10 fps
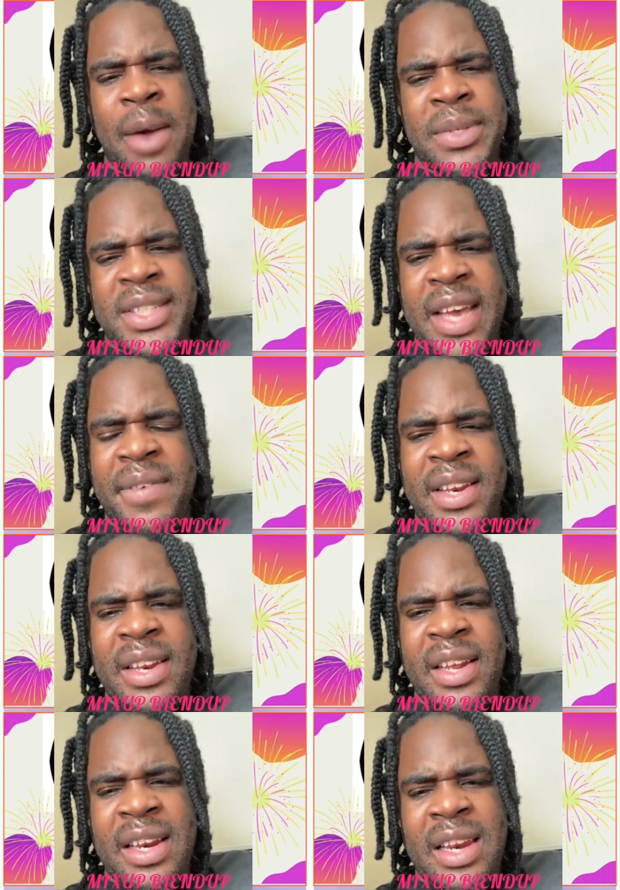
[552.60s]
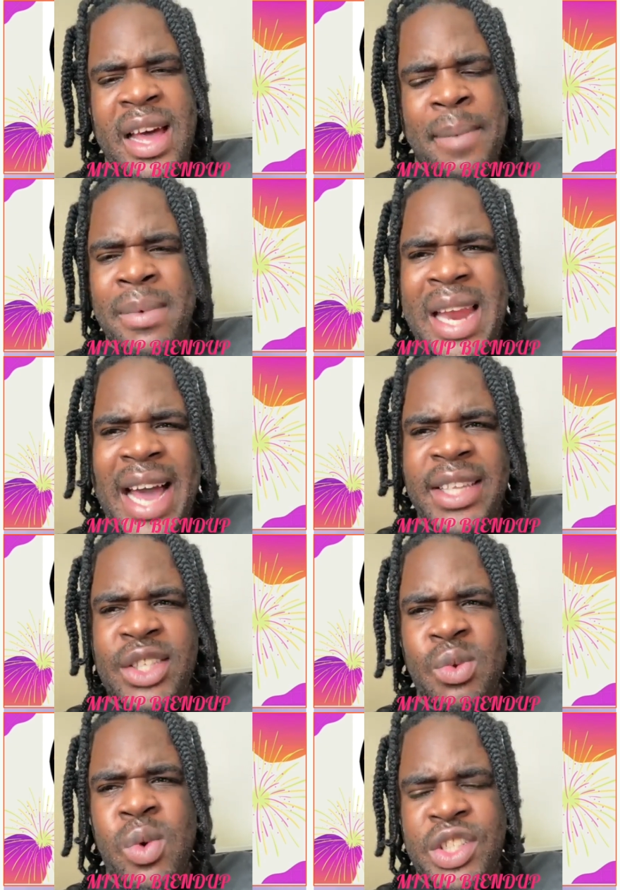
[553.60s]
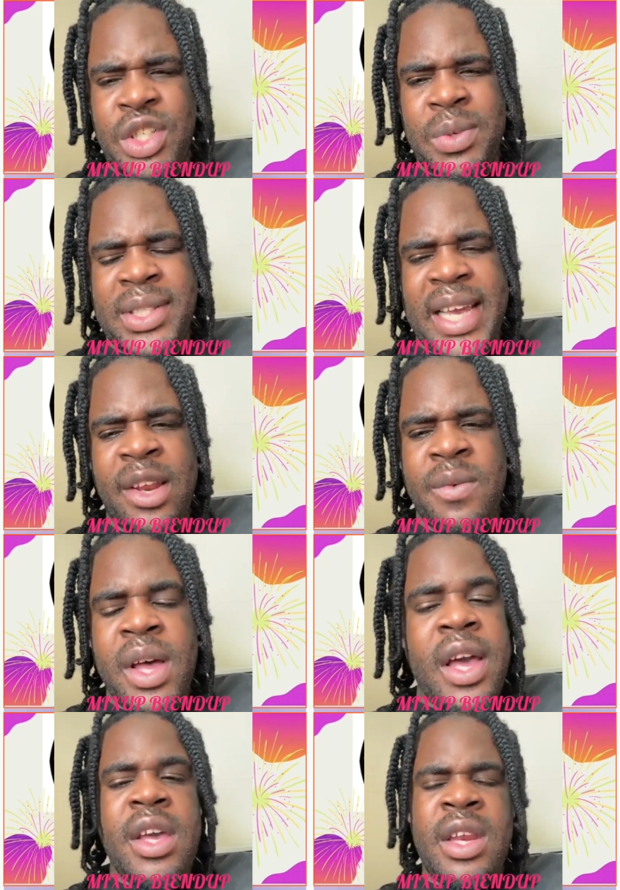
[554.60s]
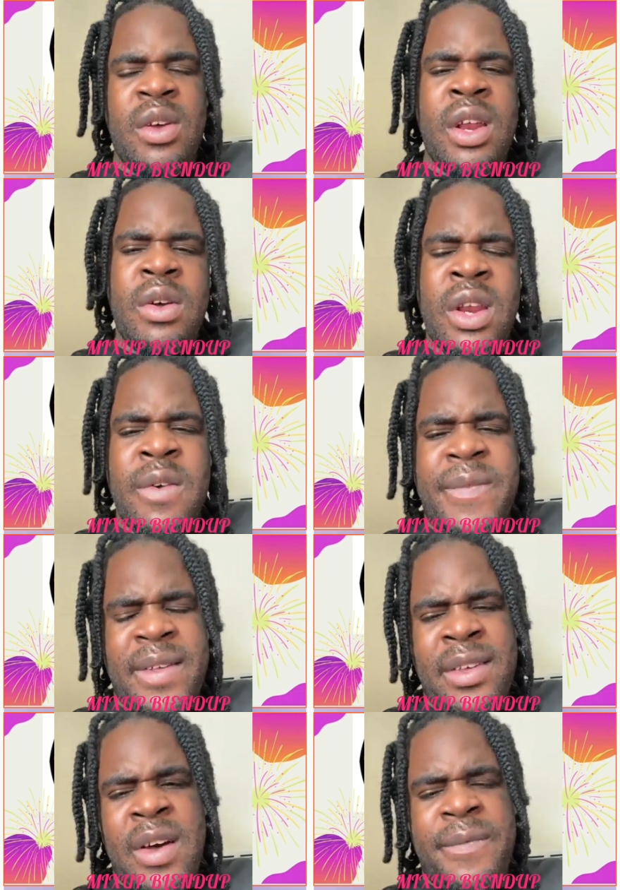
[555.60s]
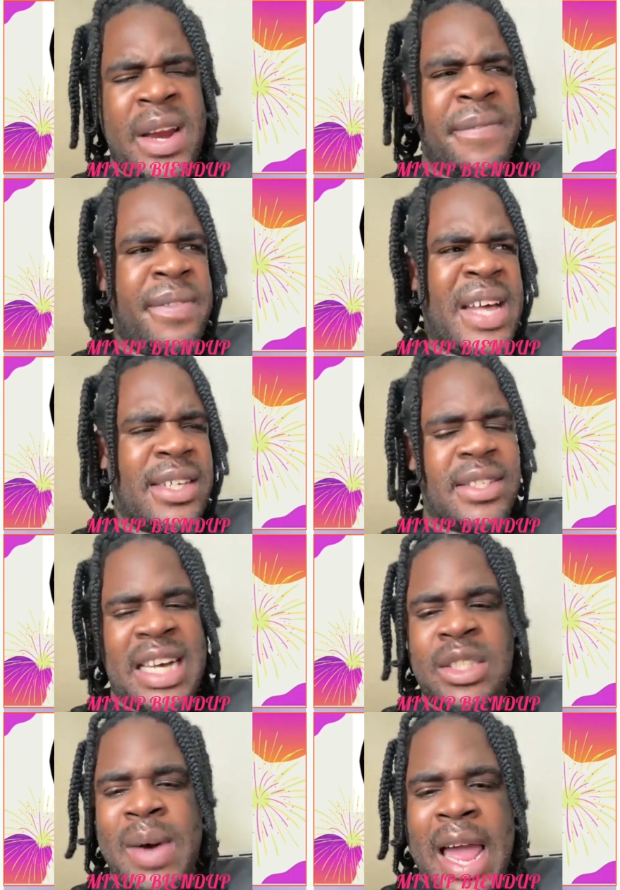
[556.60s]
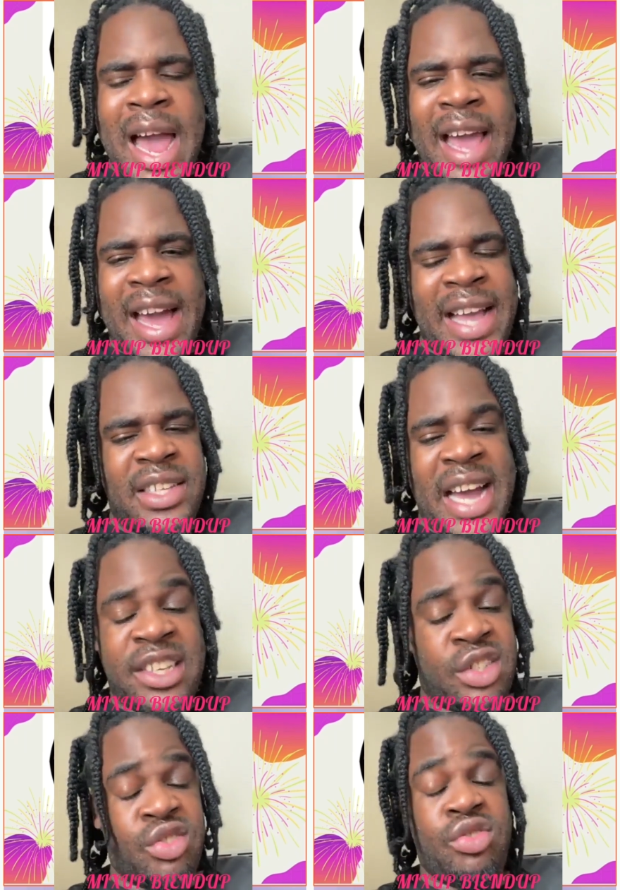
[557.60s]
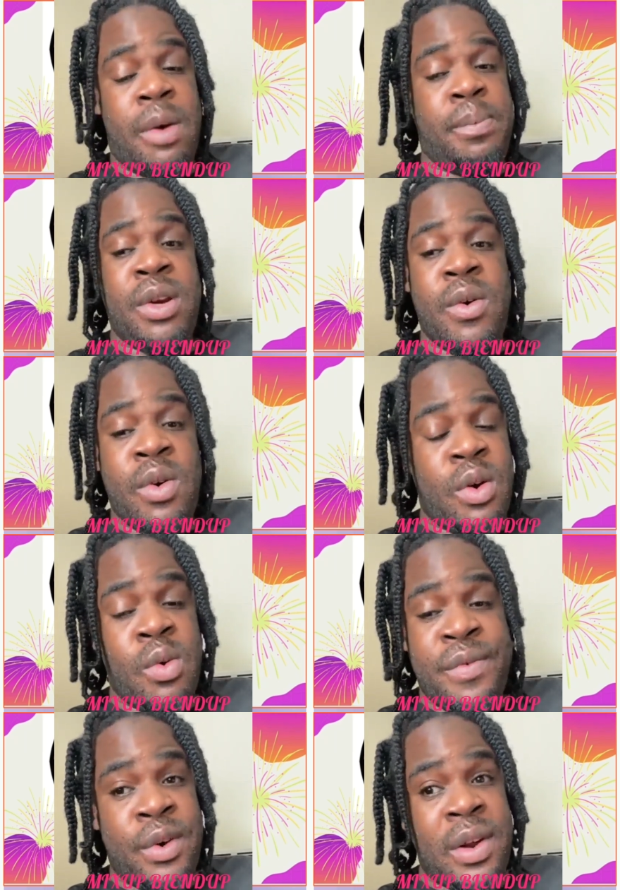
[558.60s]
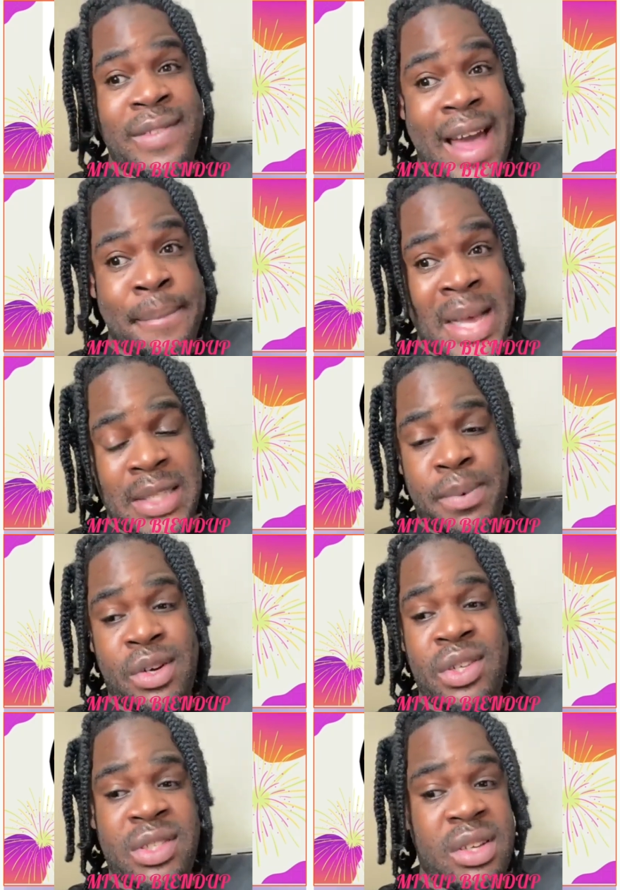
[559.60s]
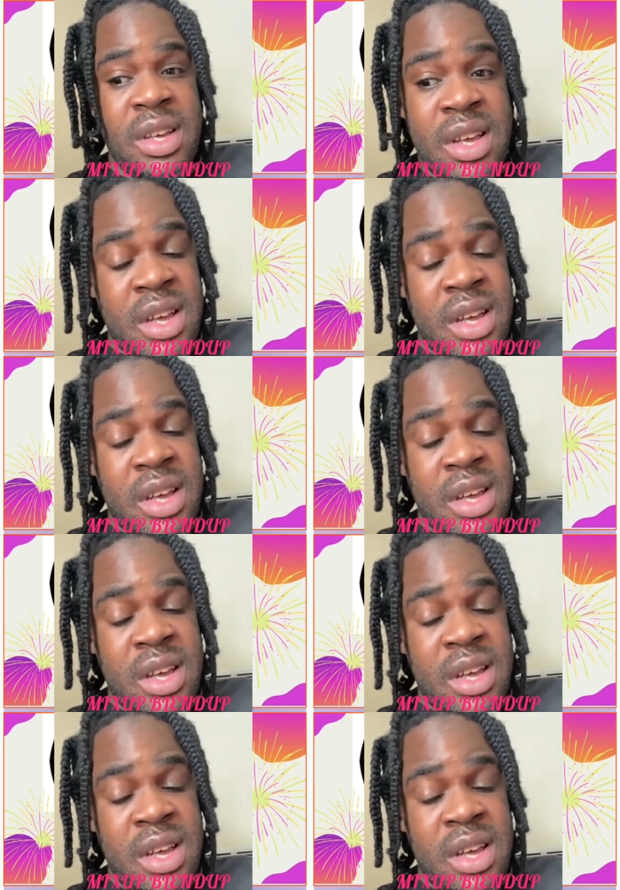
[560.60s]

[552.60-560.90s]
was given light to what she was saying. Funny thing. That's why I just stopped with all of that mess because,